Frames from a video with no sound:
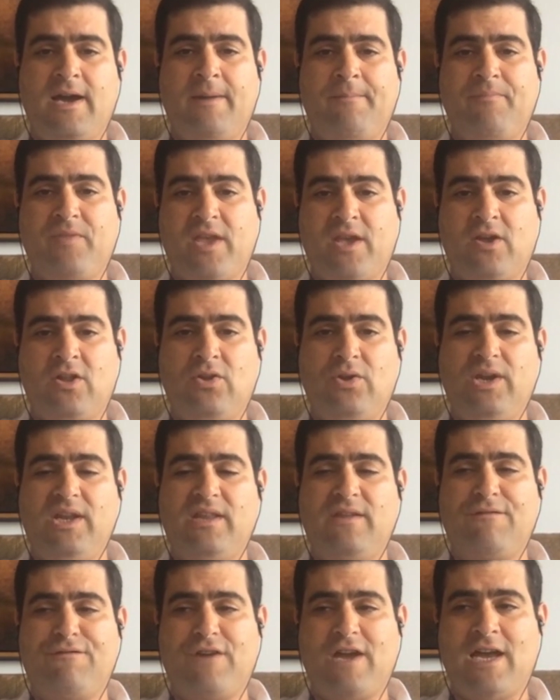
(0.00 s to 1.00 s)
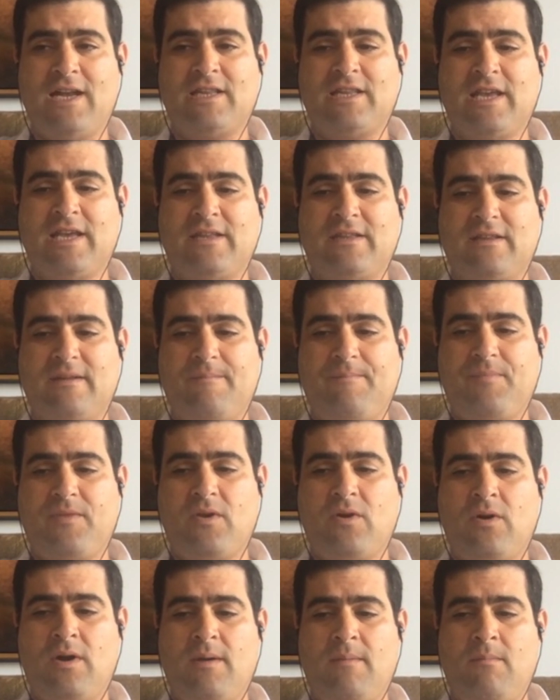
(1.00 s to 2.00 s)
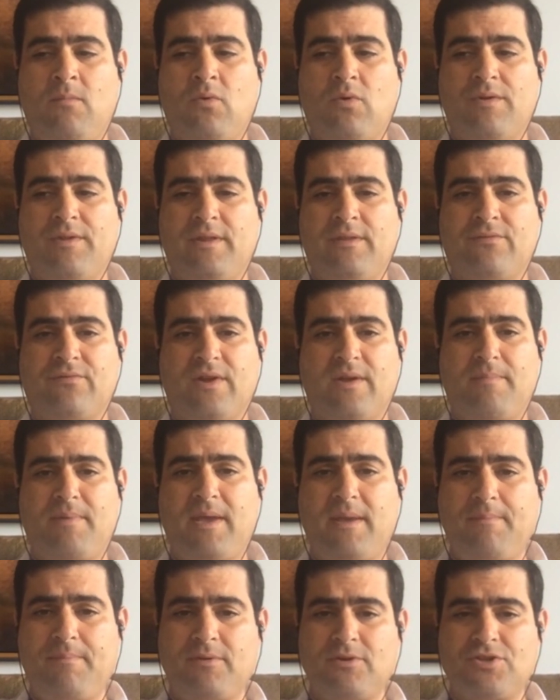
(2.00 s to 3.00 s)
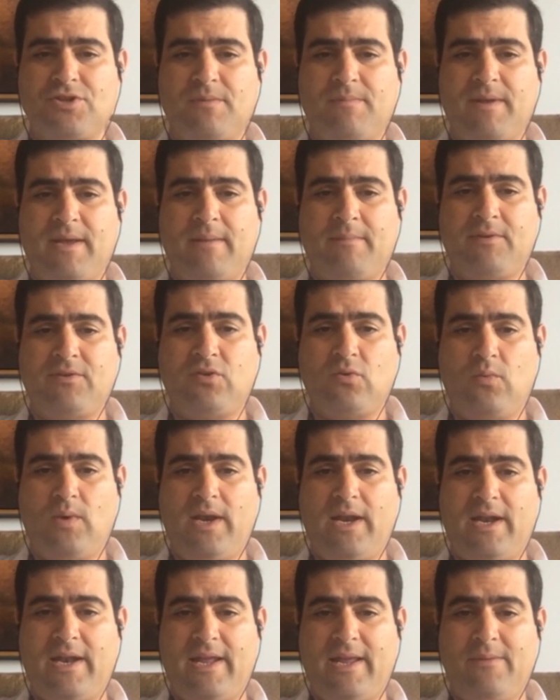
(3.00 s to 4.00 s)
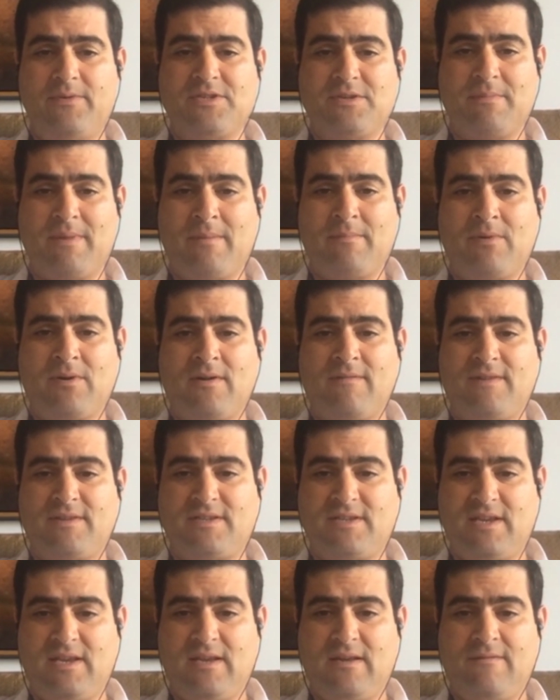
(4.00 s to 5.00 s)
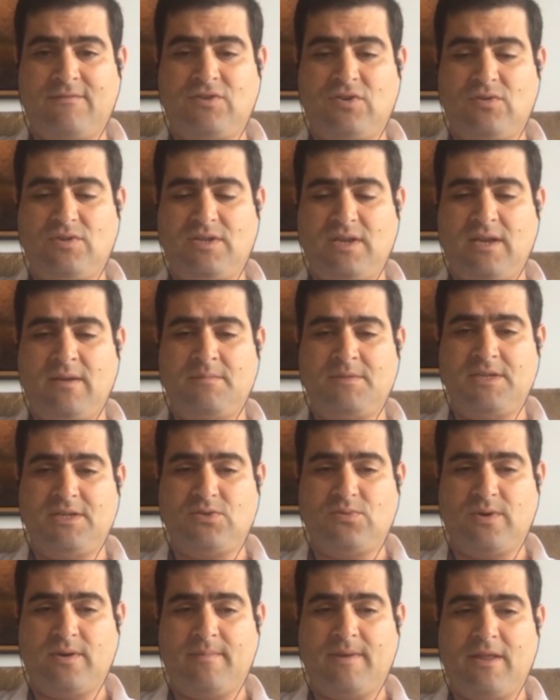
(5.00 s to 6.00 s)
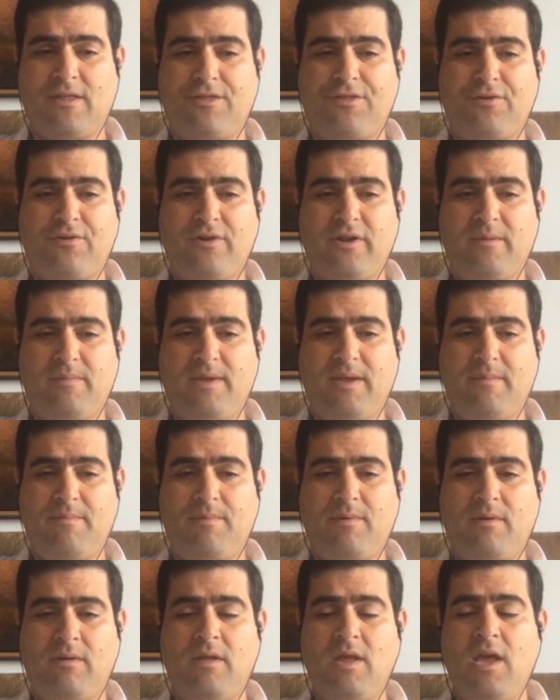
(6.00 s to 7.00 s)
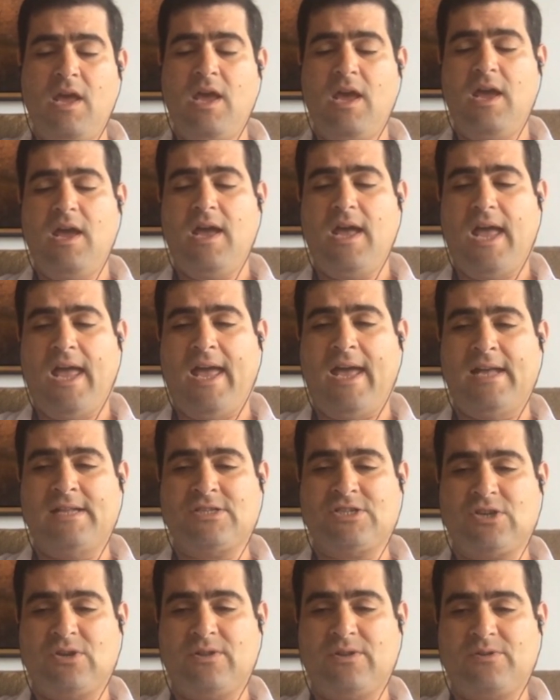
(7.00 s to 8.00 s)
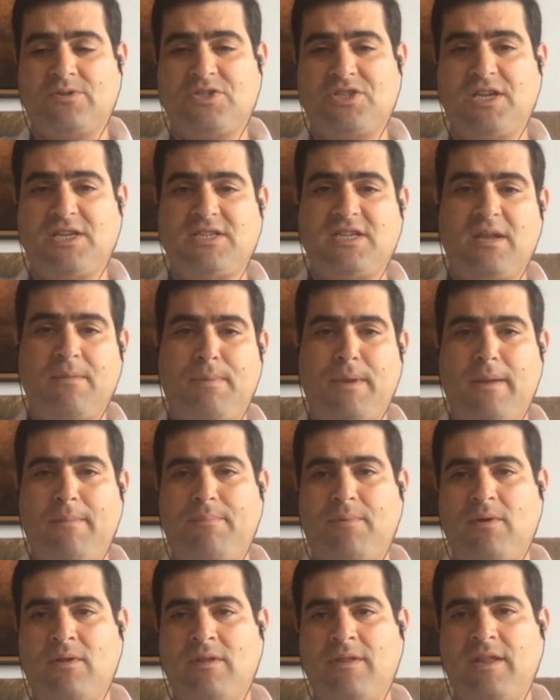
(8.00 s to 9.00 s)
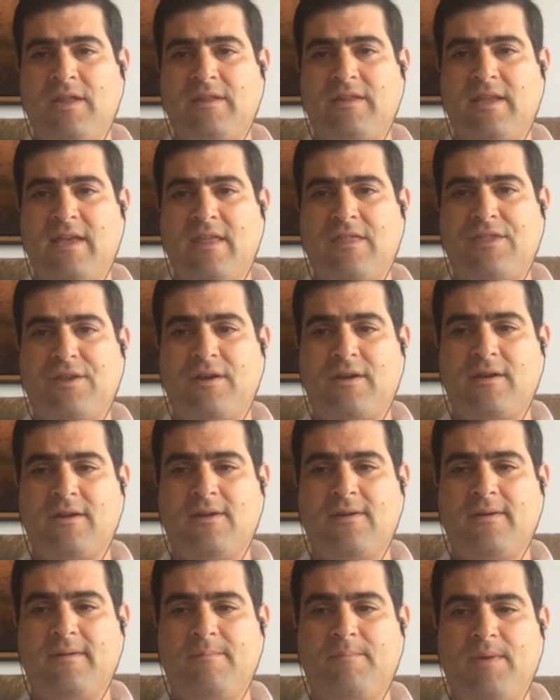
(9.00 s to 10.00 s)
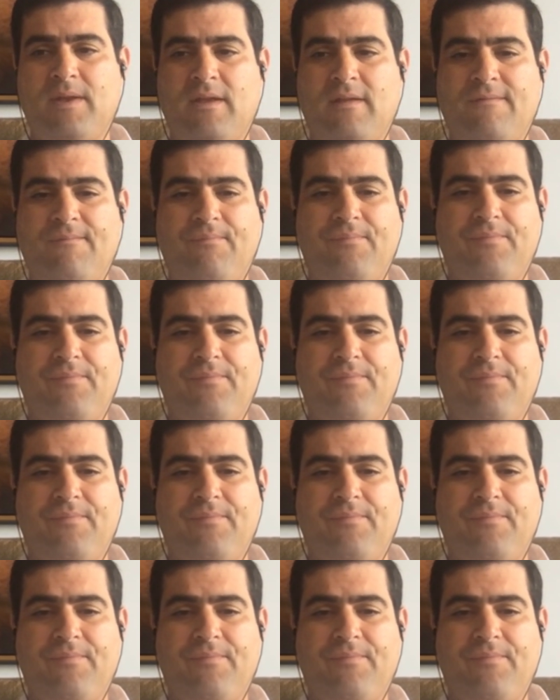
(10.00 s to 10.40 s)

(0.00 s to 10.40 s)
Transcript: including the fact that more than 3 people should be able to win it. He was a member of a team of 2 teams, each one about 30 people. And so there's 60 people that they thought could be,